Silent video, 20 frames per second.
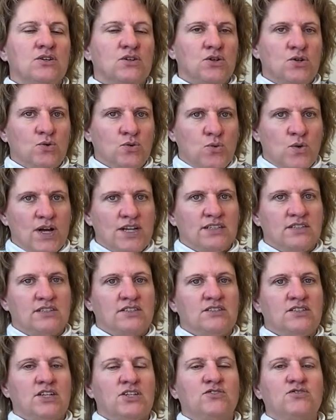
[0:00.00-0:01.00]
quite
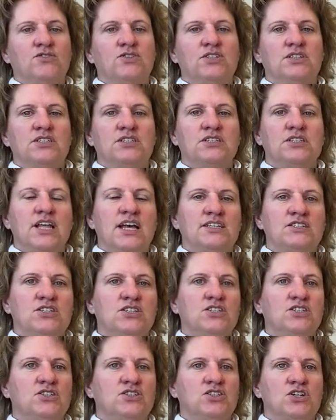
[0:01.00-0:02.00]
successful. This last
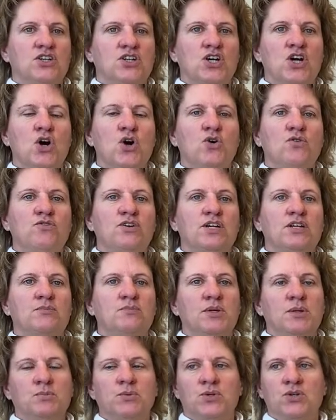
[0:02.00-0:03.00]
year during COVID,
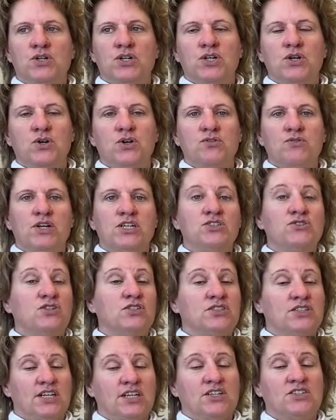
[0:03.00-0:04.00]
people couldn't go to
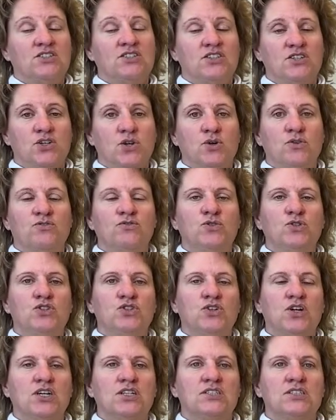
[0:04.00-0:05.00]
restaurants. They could still go to food
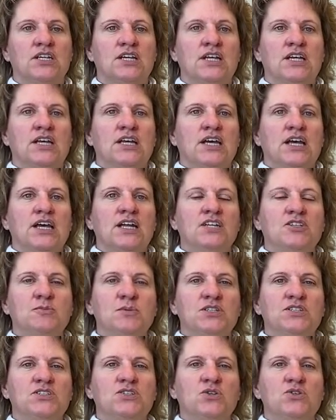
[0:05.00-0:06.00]
trucks. It has
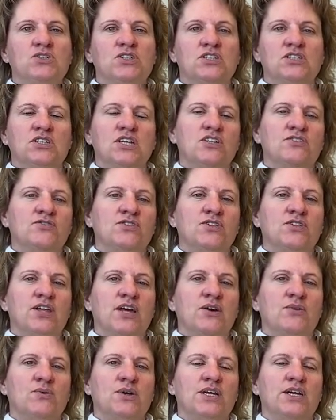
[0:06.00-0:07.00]
been so successful
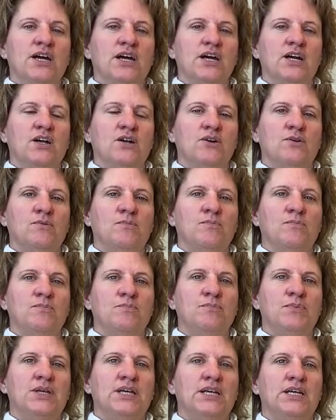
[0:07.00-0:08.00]
that we are
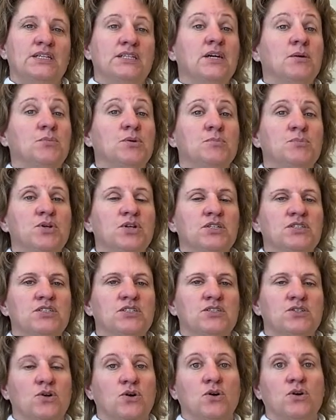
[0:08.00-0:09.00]
being double
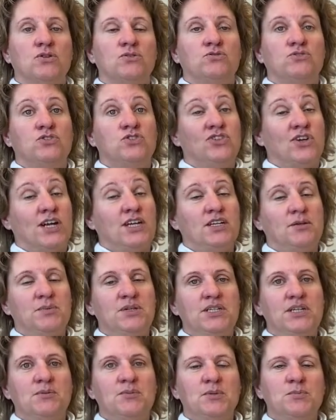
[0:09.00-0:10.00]
booked or trying to be
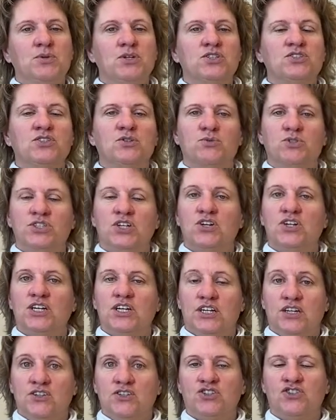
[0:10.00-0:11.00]
double booked. So we're starting
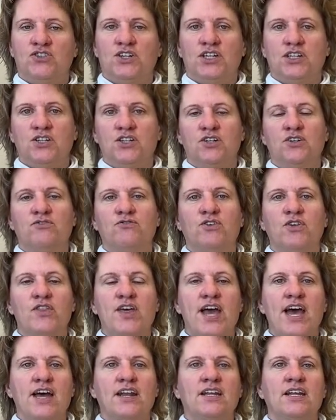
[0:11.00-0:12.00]
another trailer for
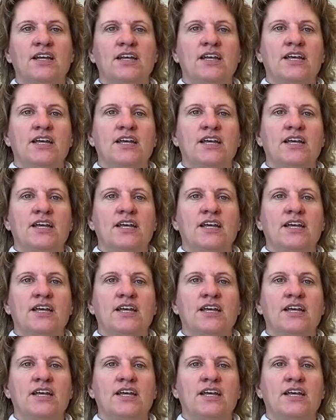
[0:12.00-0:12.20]
that.